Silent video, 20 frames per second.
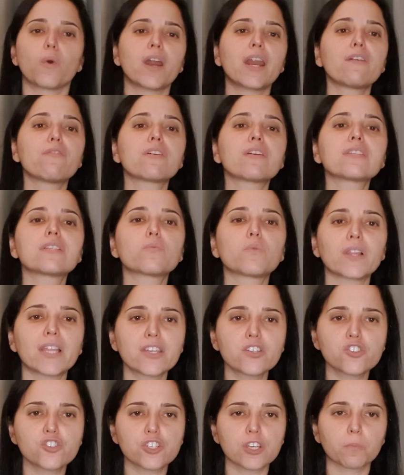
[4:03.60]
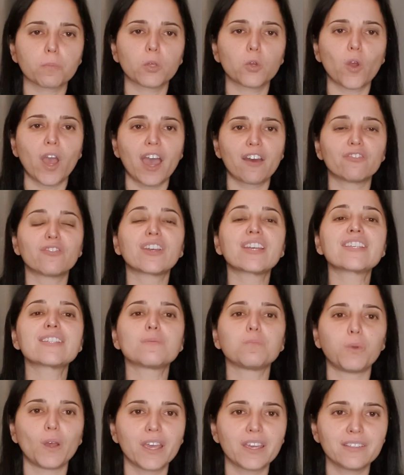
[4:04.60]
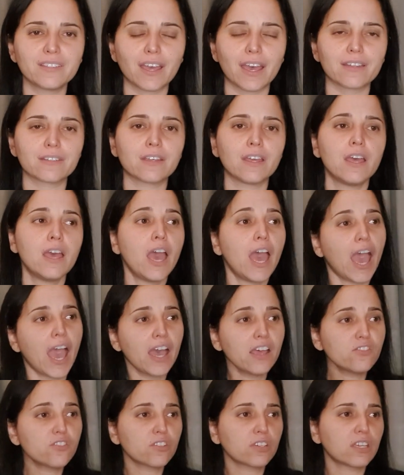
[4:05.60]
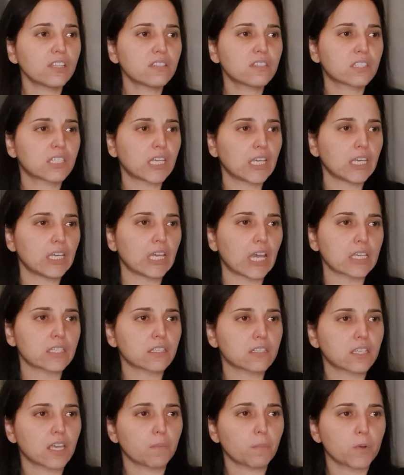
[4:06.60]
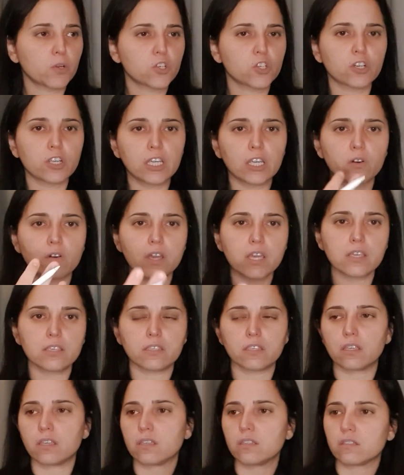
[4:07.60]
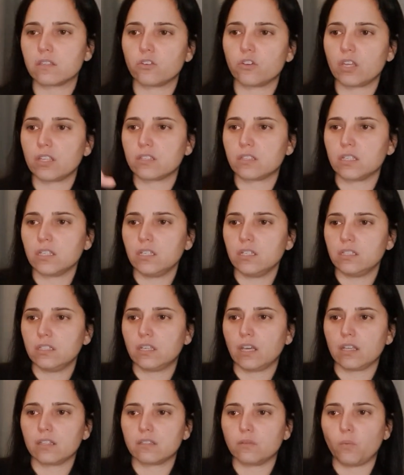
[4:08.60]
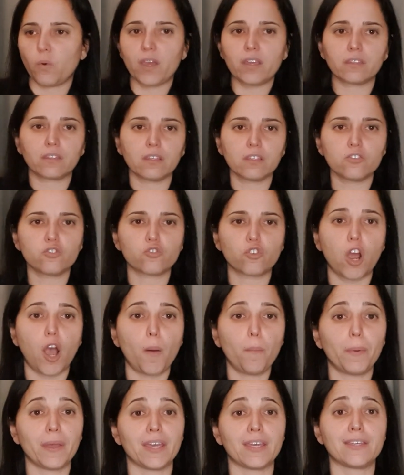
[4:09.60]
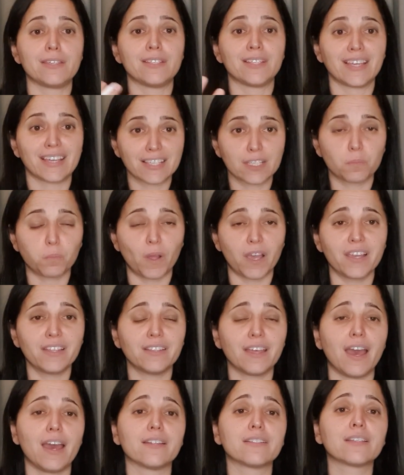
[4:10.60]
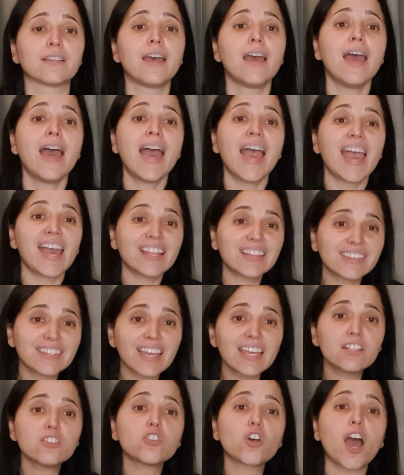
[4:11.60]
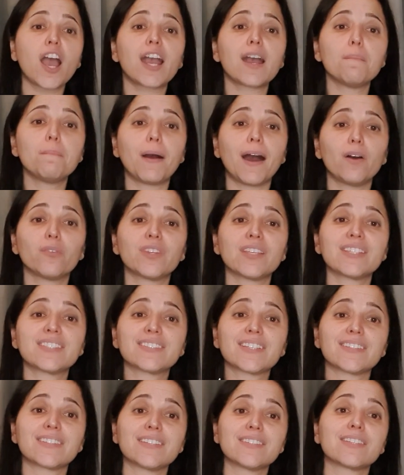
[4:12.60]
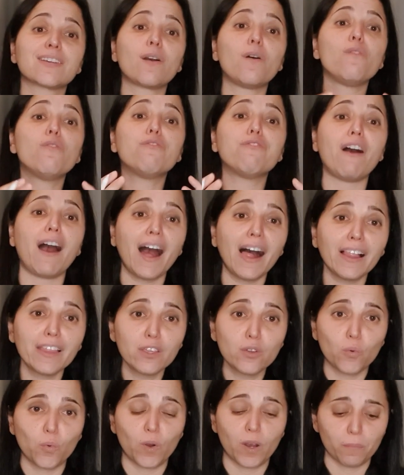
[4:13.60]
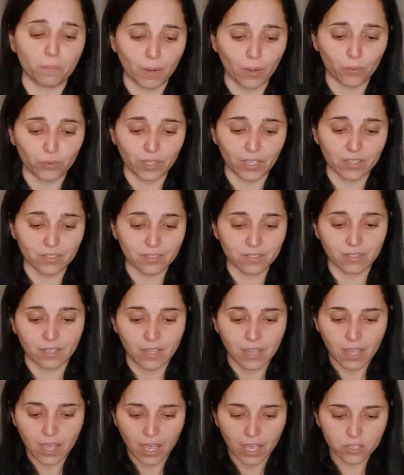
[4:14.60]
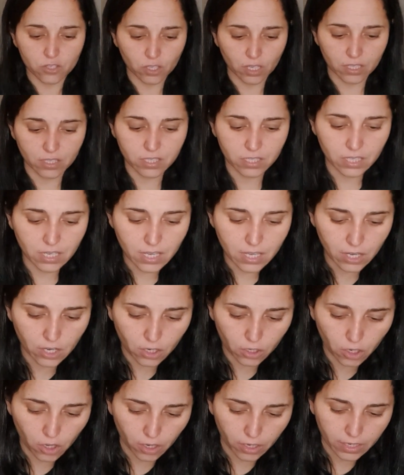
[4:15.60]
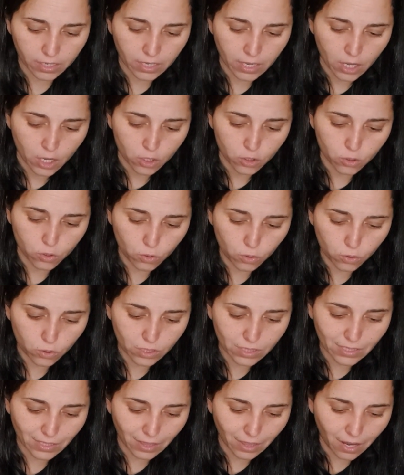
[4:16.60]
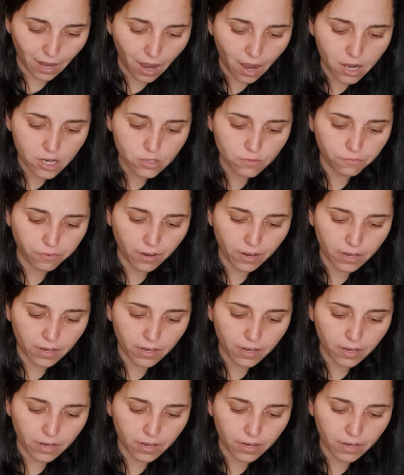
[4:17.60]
whatever is the relationship, you have to explain that. As you can see, as the temperature increases, you can see that the weight is dropping. Explain that. And then talk about the statistical value about this. As you can see here, look, due to the large